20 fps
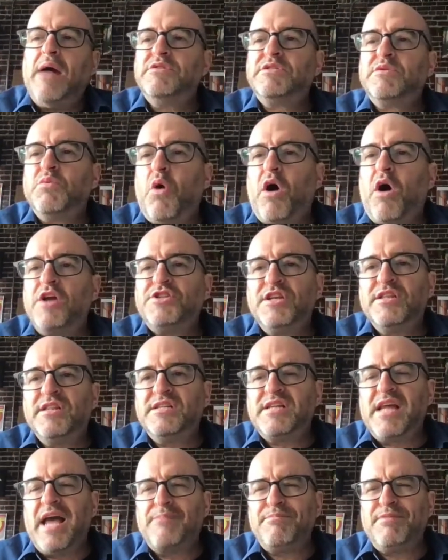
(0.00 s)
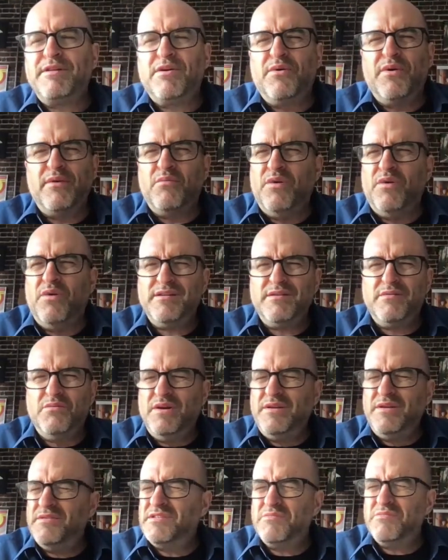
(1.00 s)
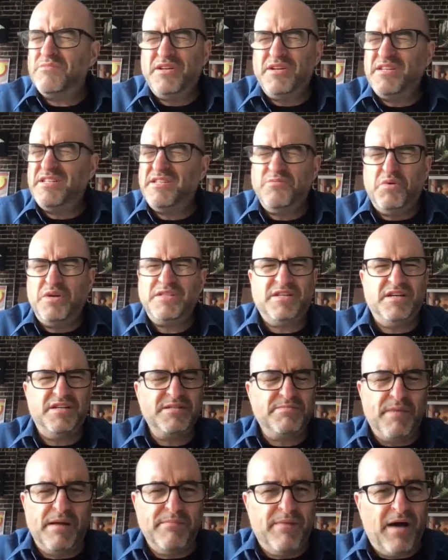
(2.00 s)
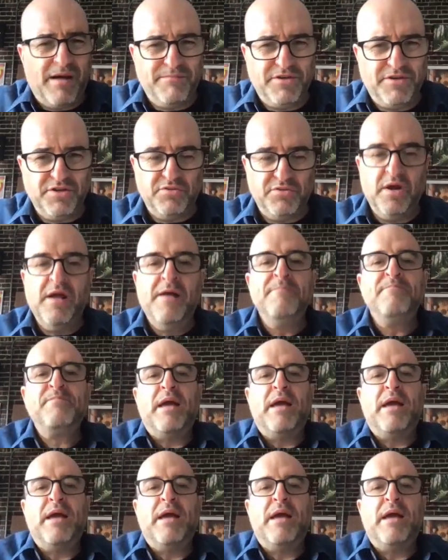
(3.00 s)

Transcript: I was watching this happen going, what does my mom do?